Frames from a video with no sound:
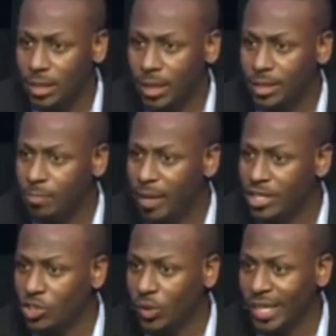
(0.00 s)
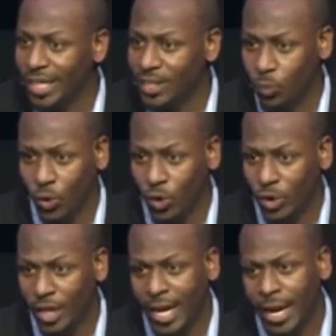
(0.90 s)
It's based on his
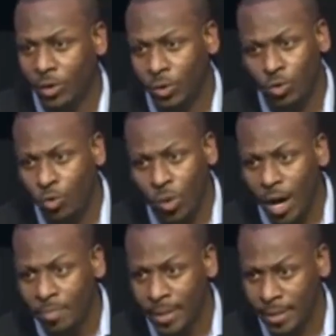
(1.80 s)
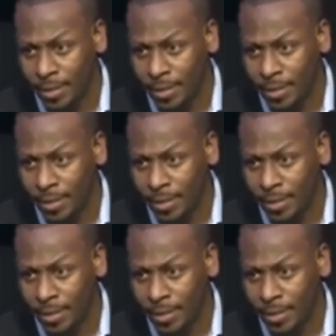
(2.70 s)
word, not how you grew up.